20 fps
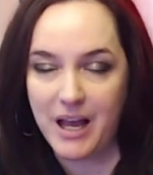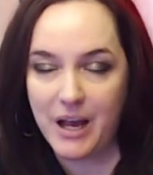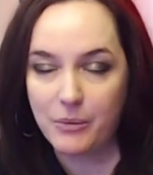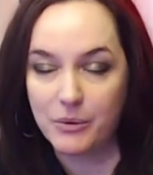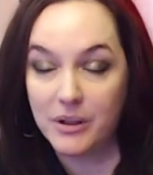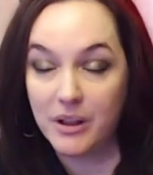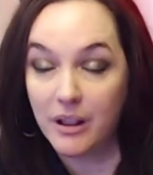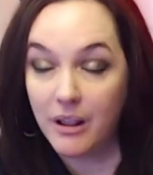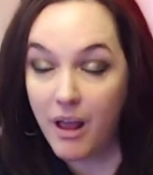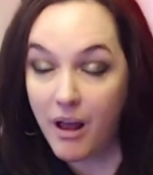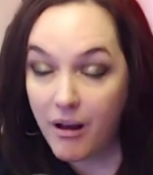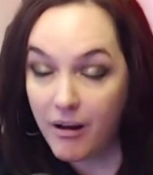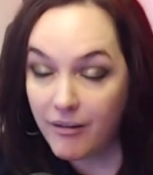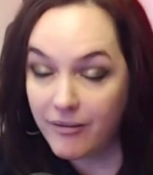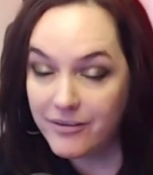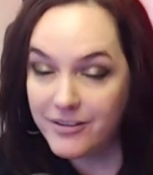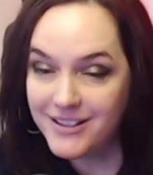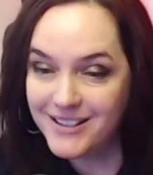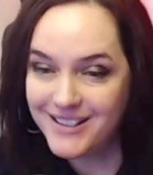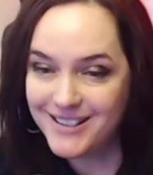I would
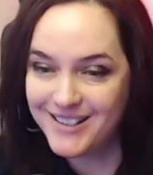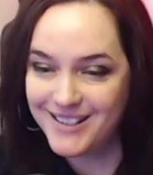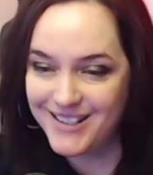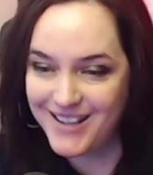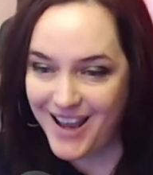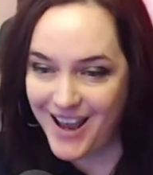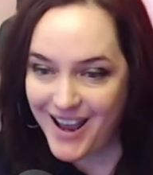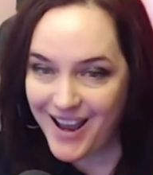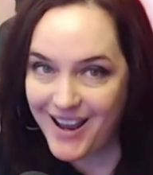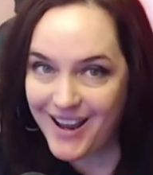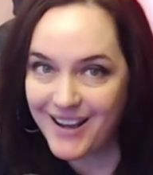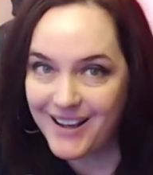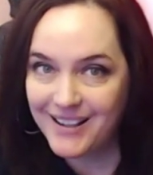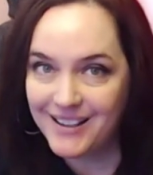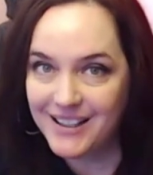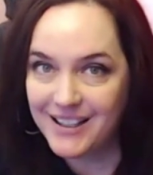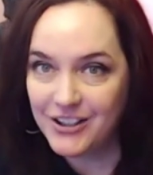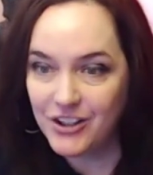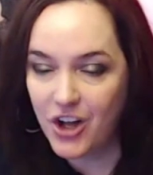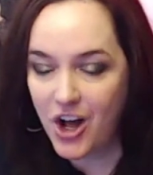love to stay
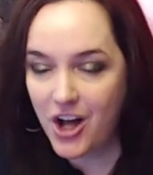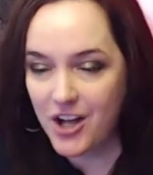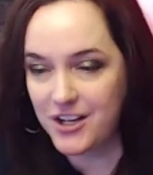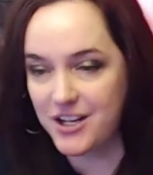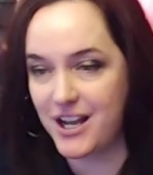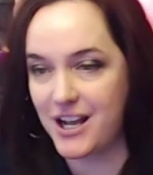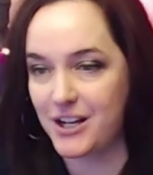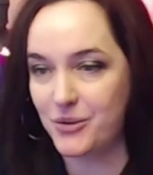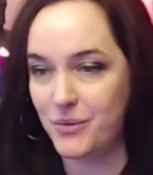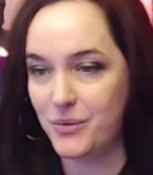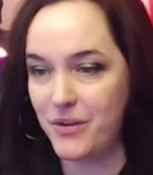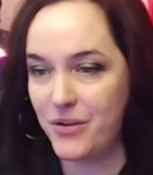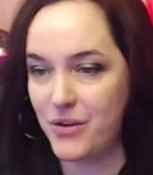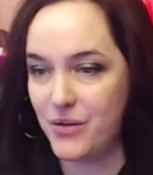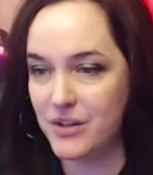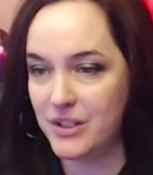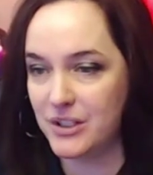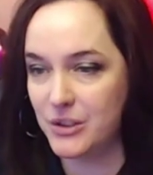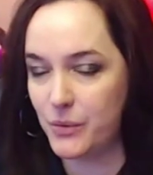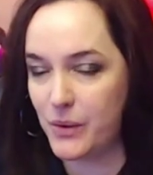in contact with you
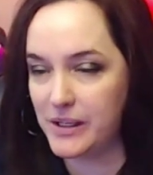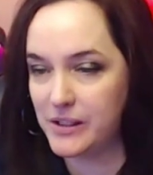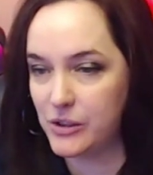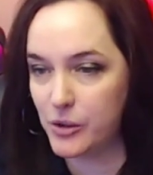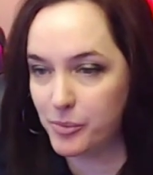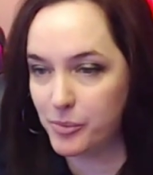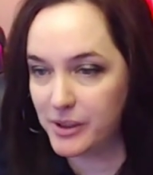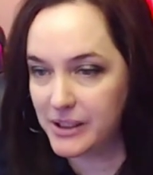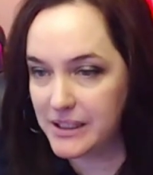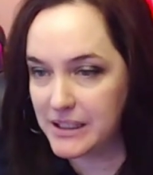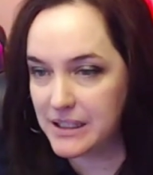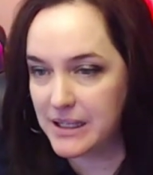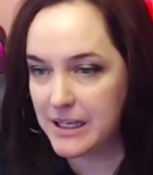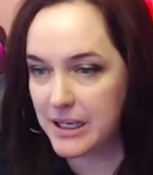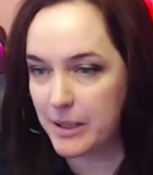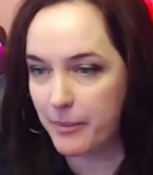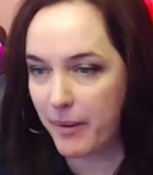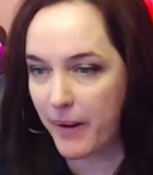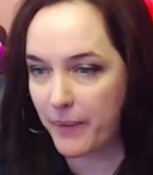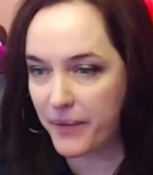this way. So please think
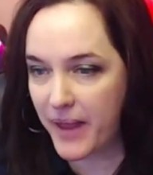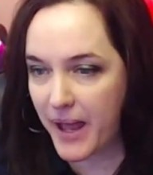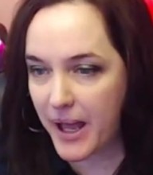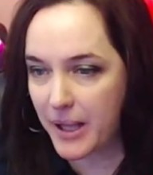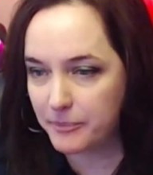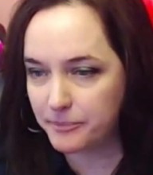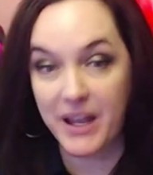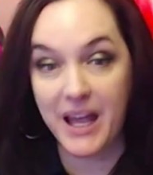about that.